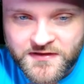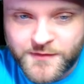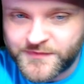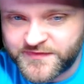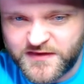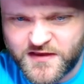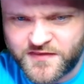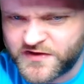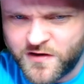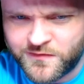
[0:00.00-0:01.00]
I'm at the
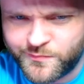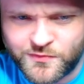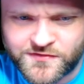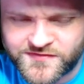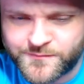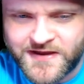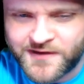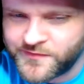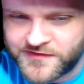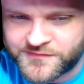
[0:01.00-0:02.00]
carport in the
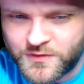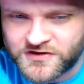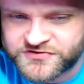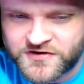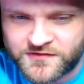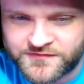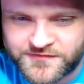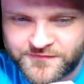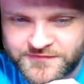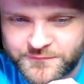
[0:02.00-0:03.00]
back where you get to wash your cars and
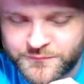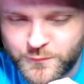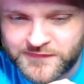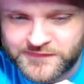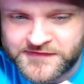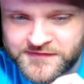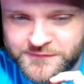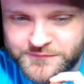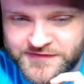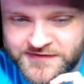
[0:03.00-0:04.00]
stuff because it was well lit and
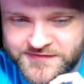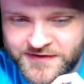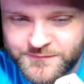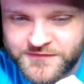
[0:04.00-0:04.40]
it was nighttime.